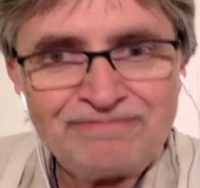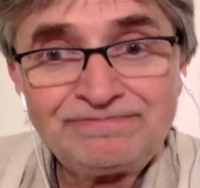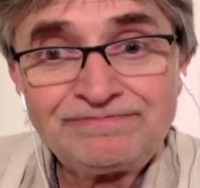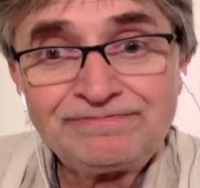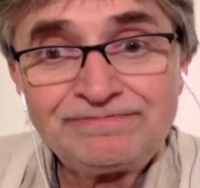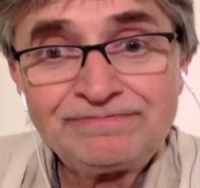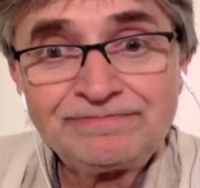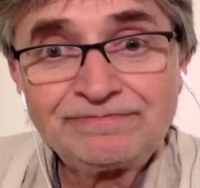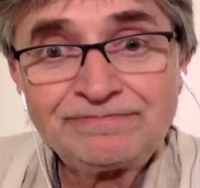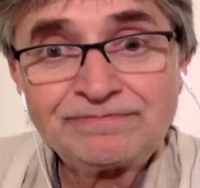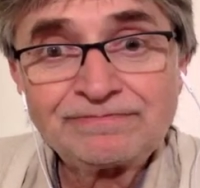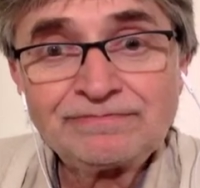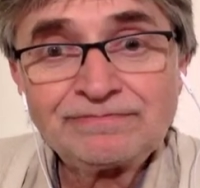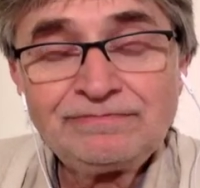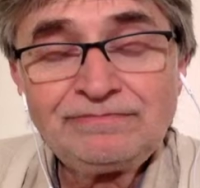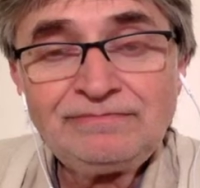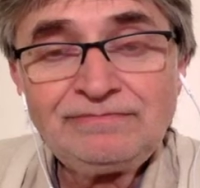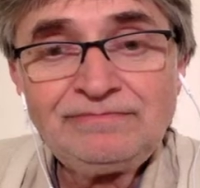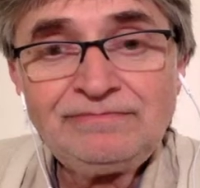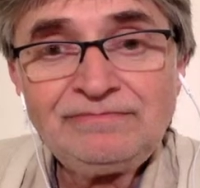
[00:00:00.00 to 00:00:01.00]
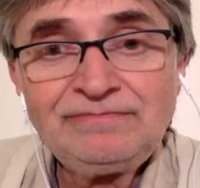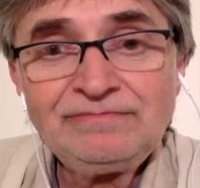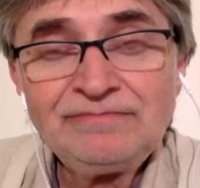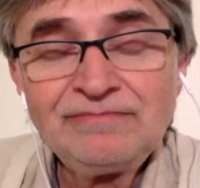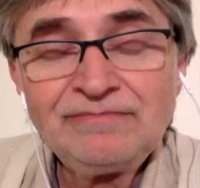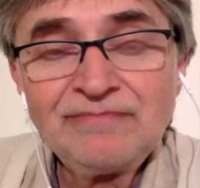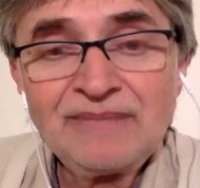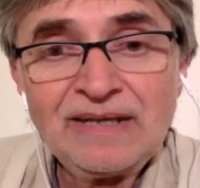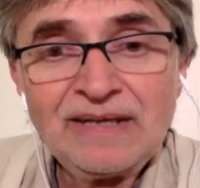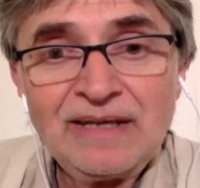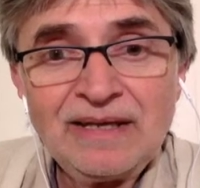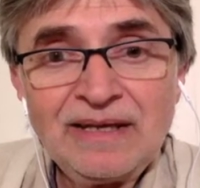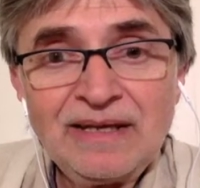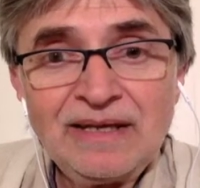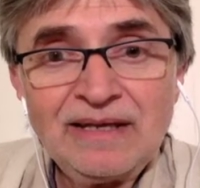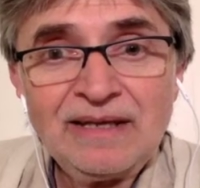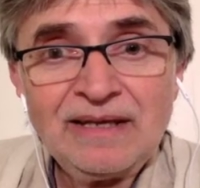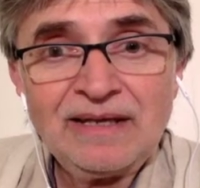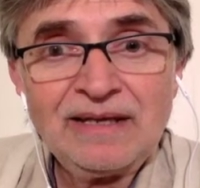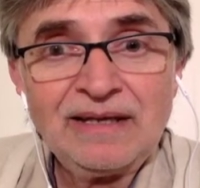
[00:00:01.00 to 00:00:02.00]

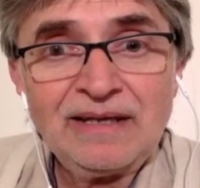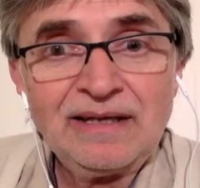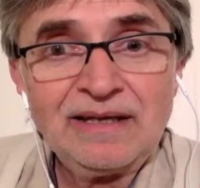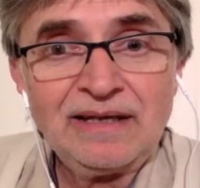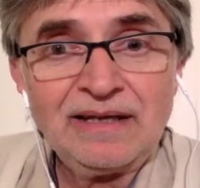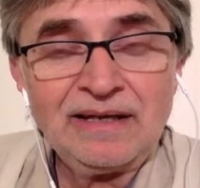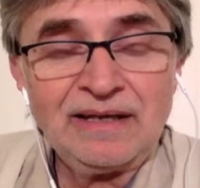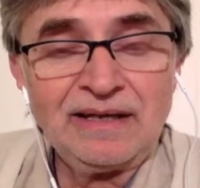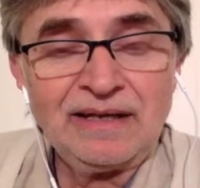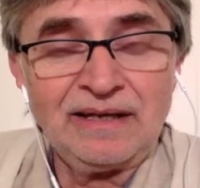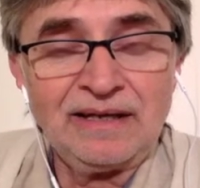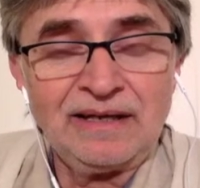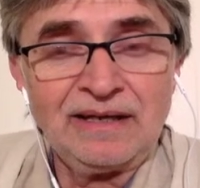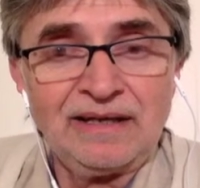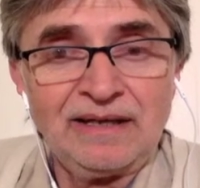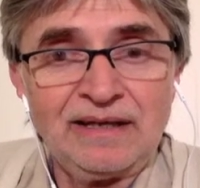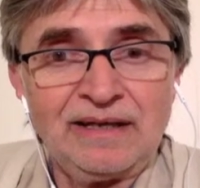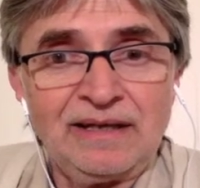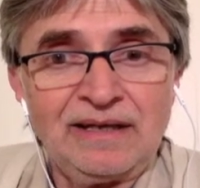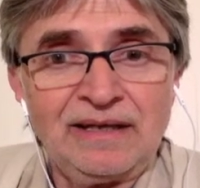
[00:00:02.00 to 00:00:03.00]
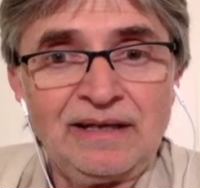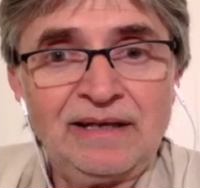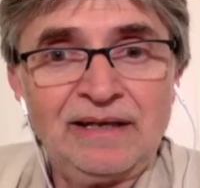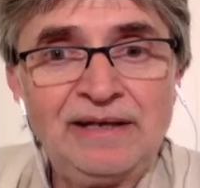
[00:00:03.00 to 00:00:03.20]
[no speech]